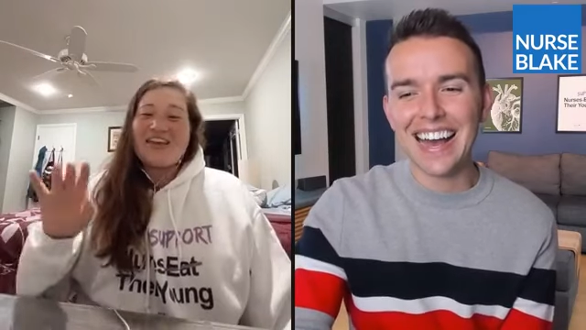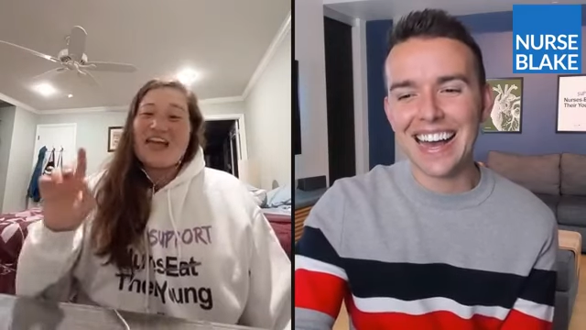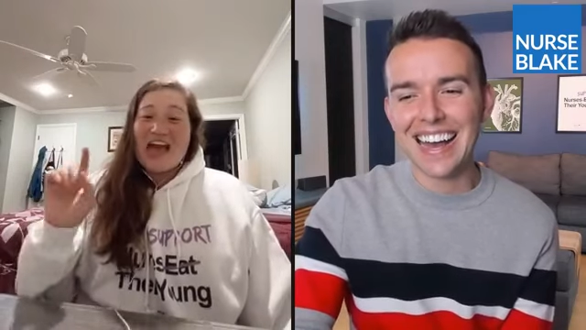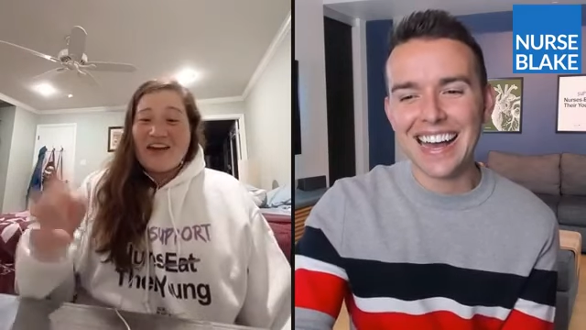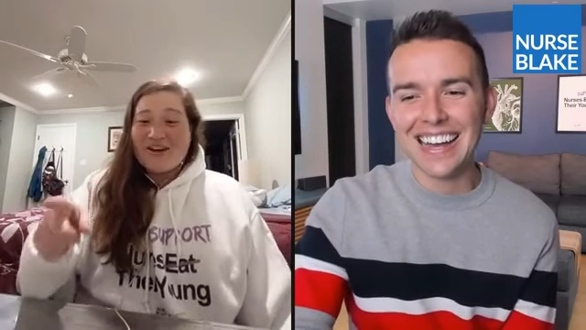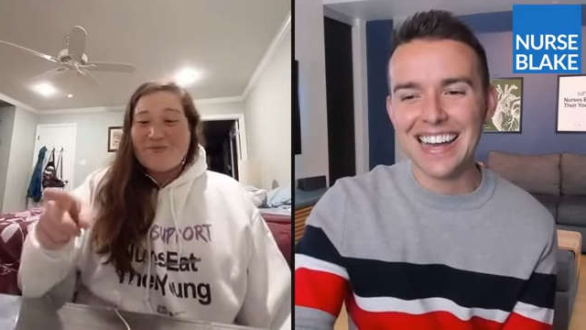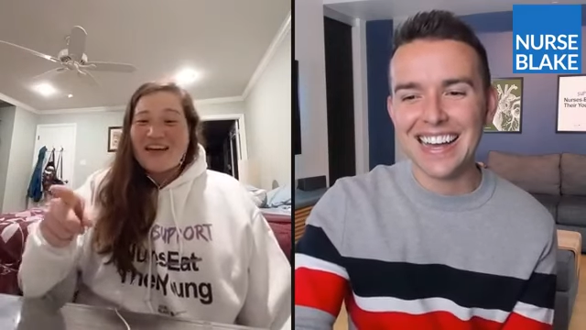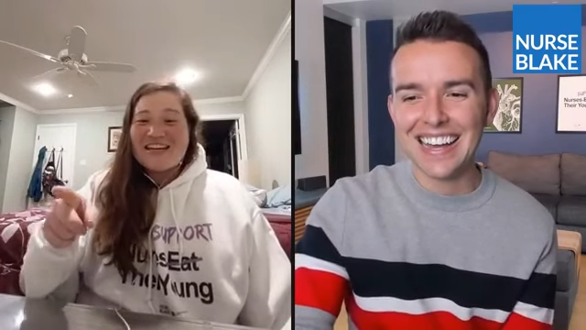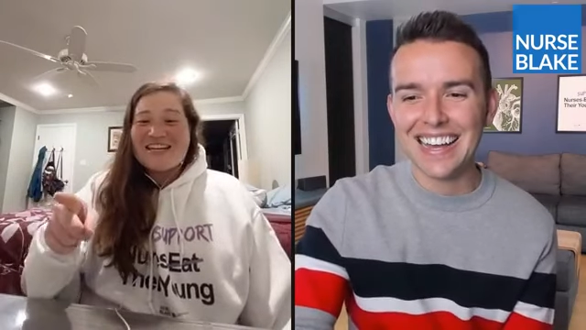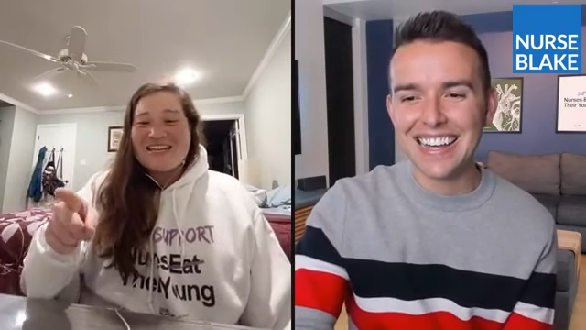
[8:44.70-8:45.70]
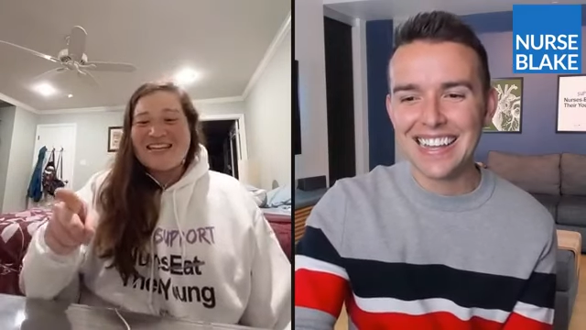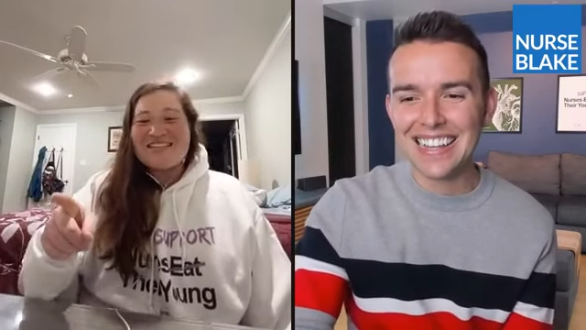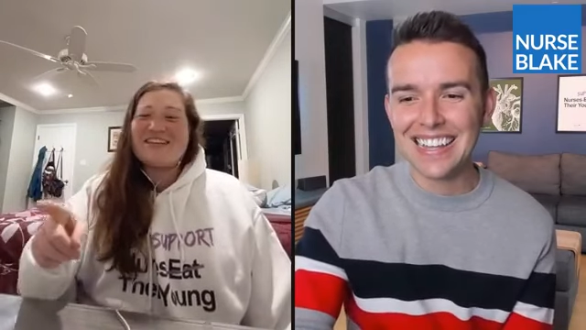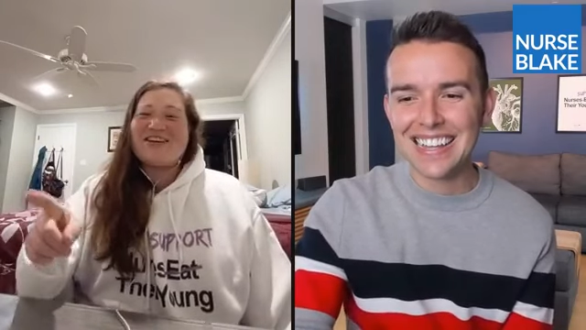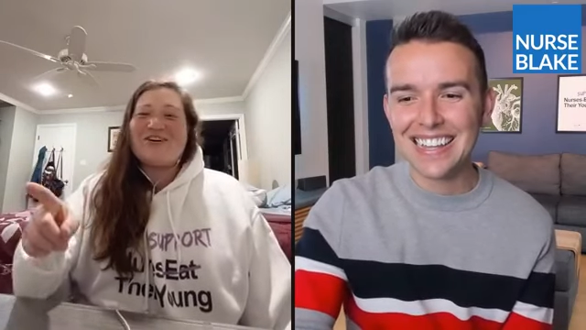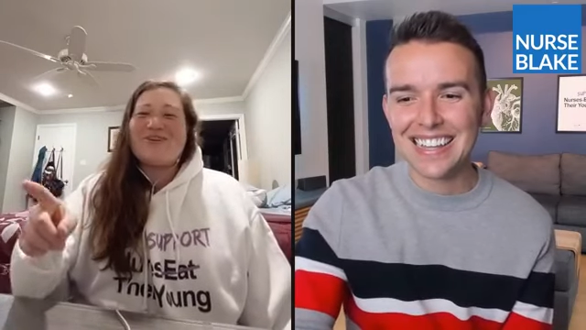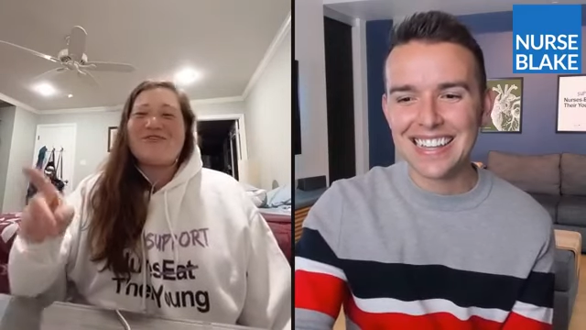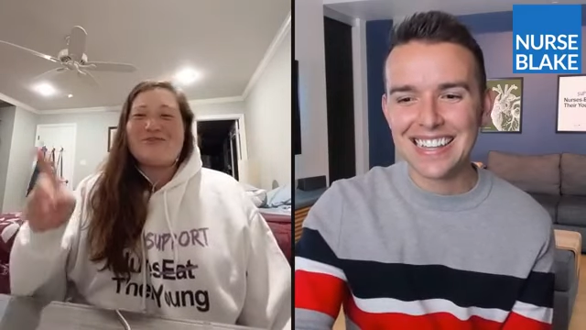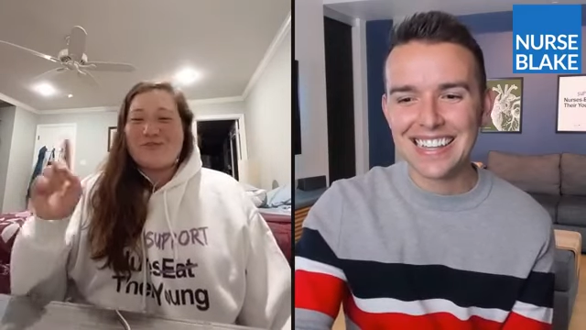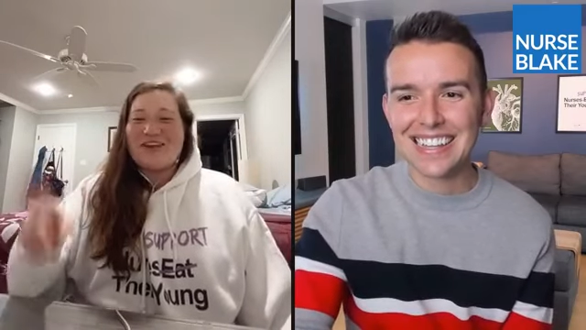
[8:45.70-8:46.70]
Speaker 1: think everybody needs to
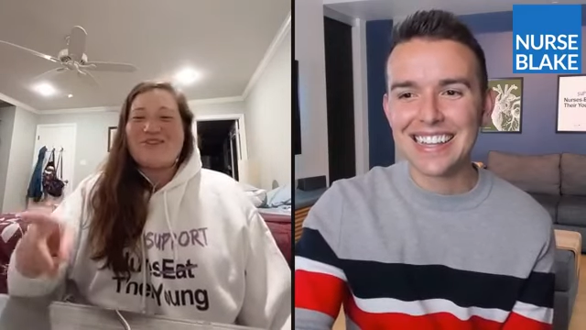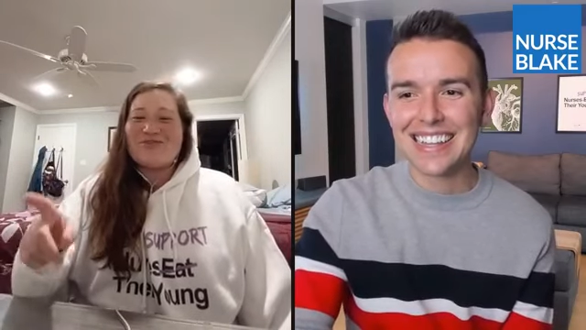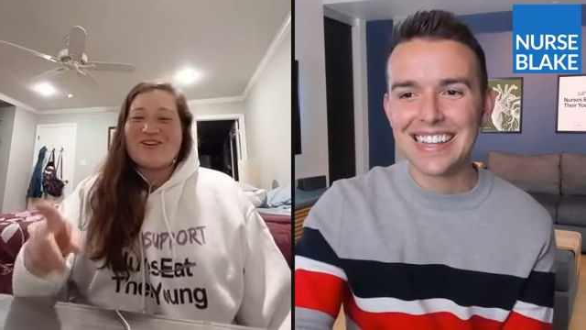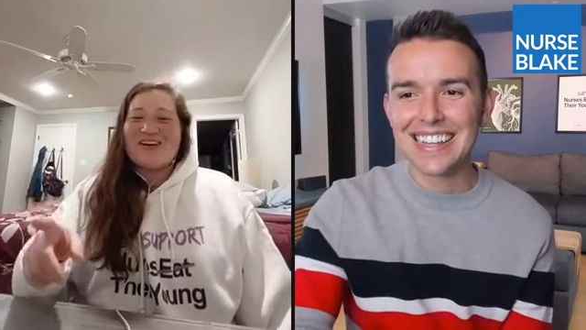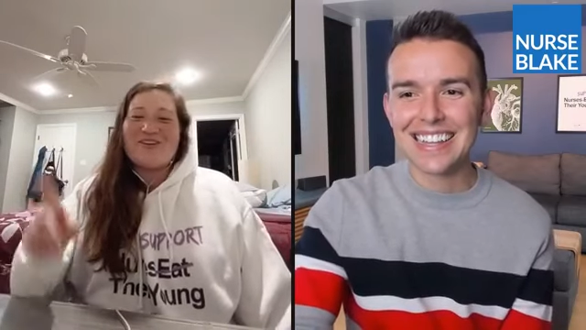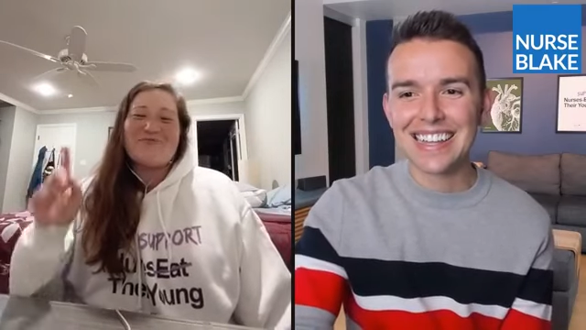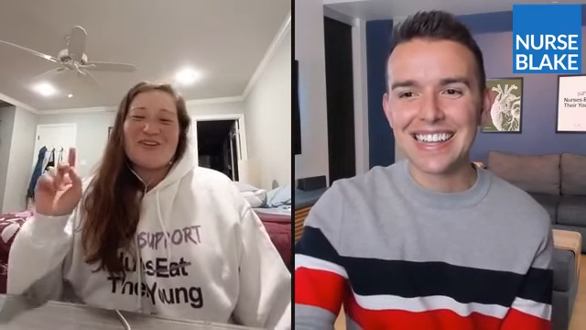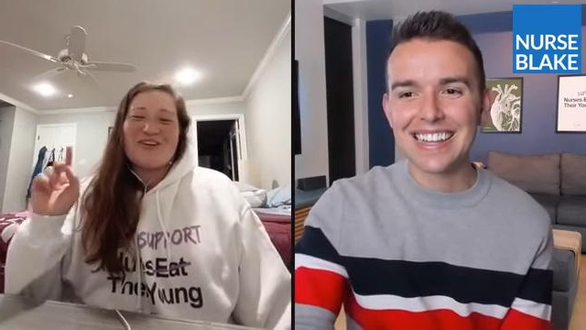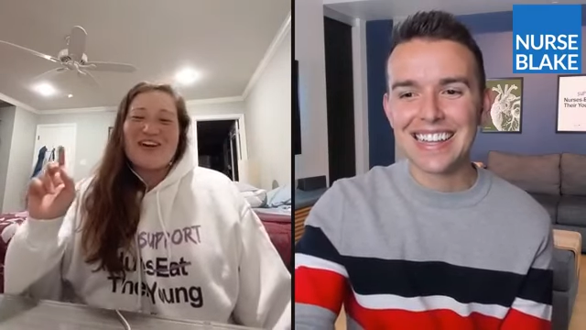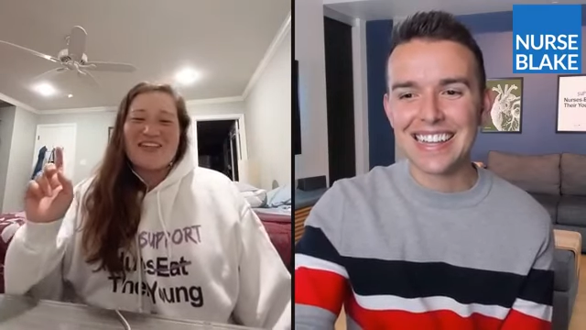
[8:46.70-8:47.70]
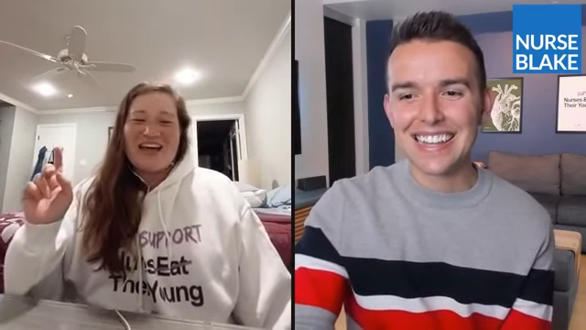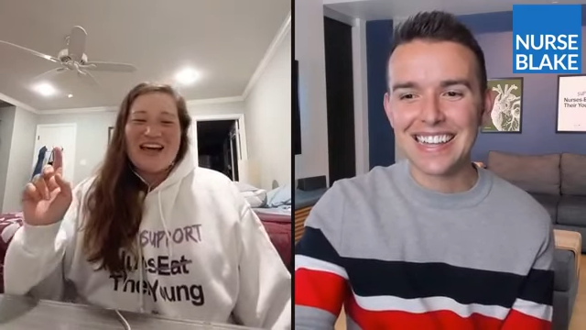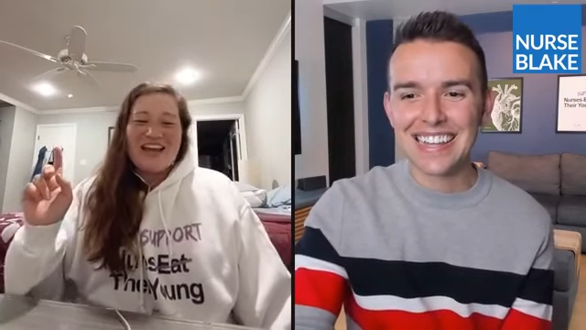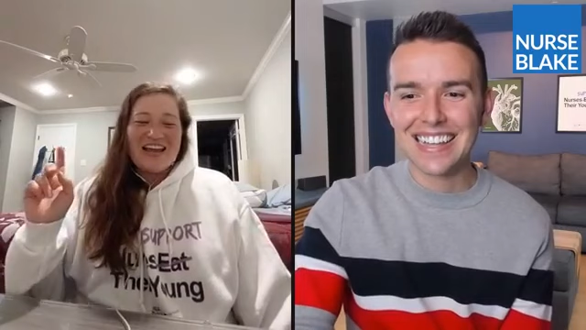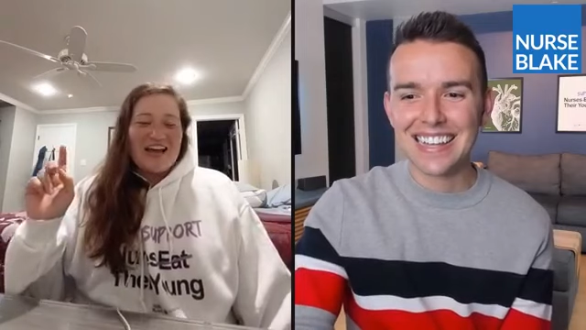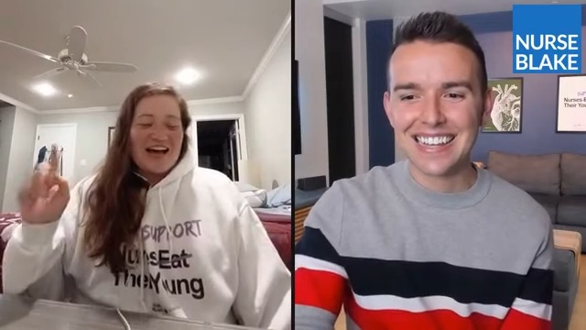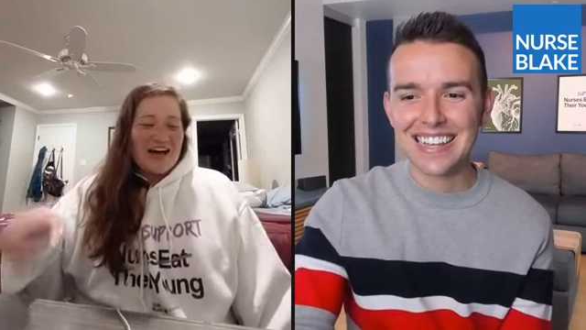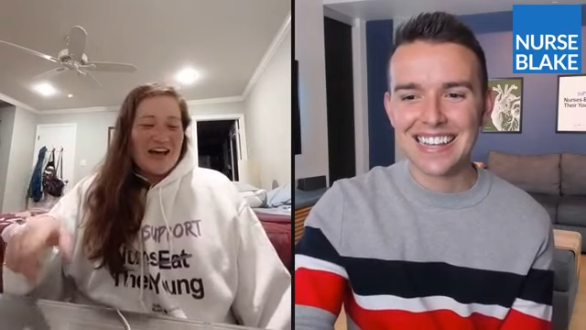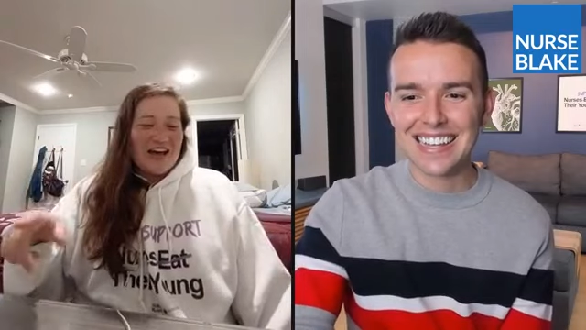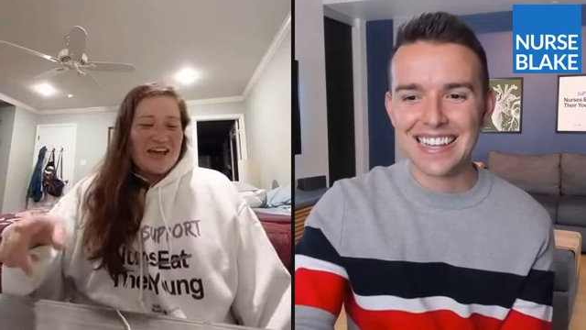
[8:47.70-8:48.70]
go to Pandora and put on that
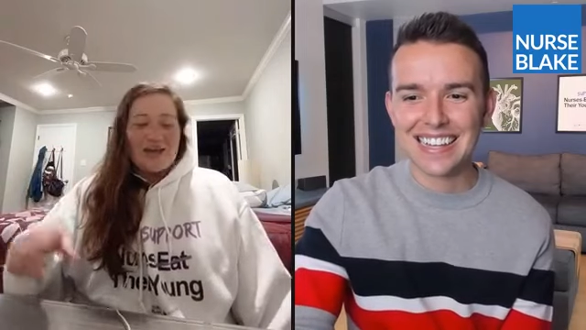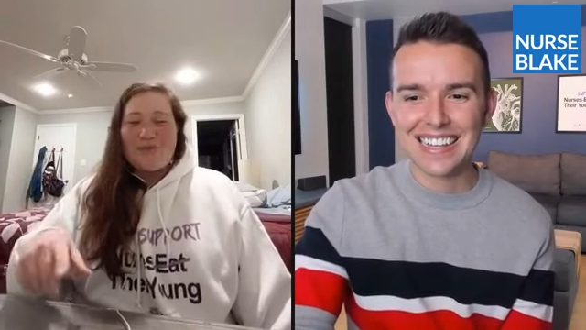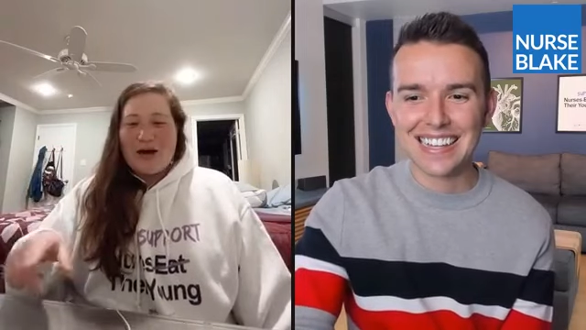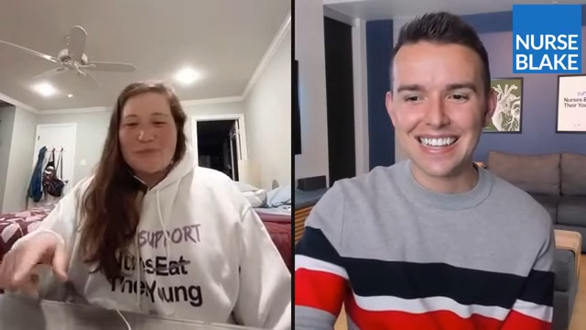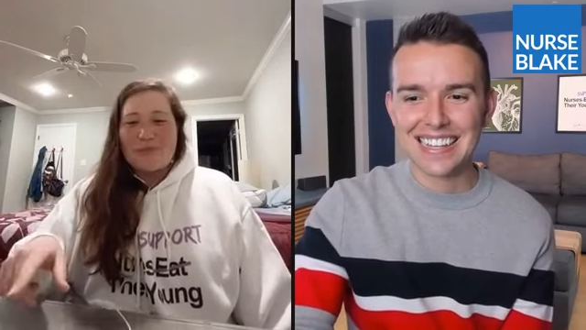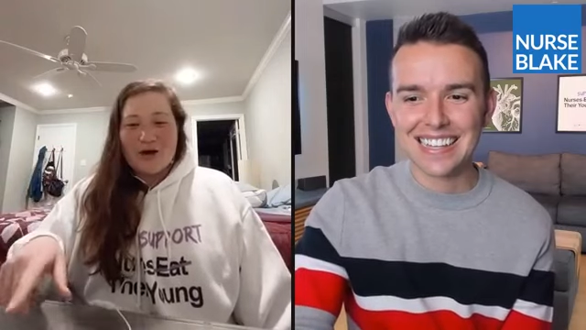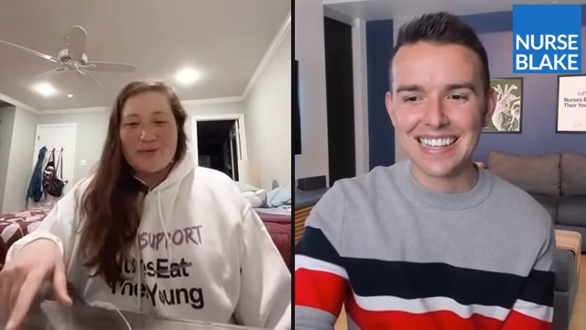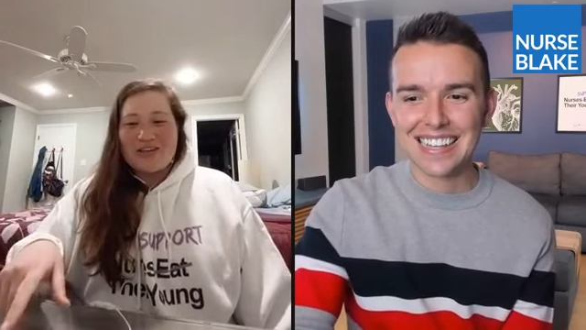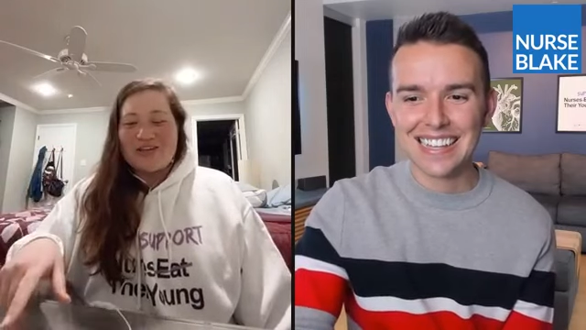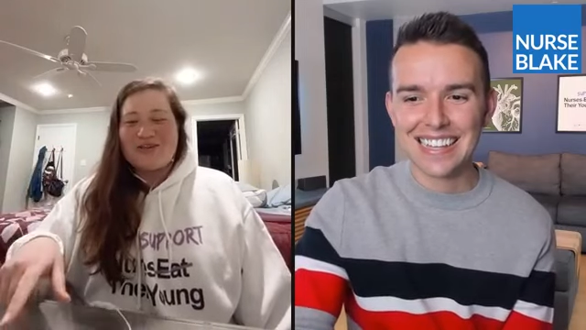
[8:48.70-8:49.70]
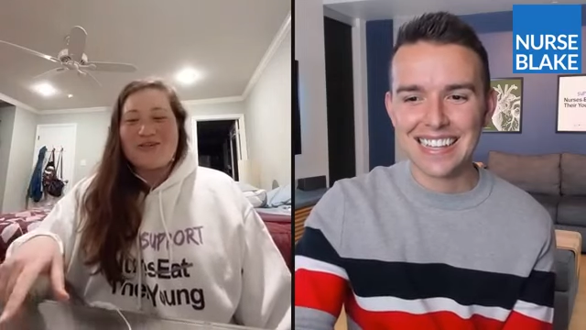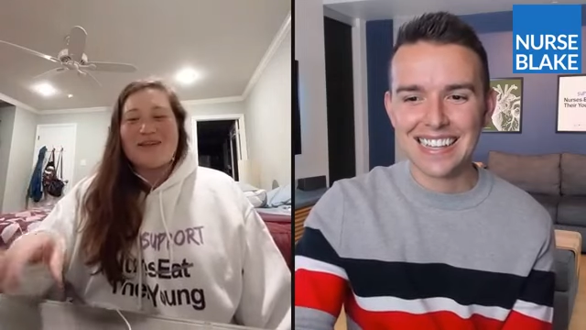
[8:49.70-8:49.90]
uh, hip hop barbecue.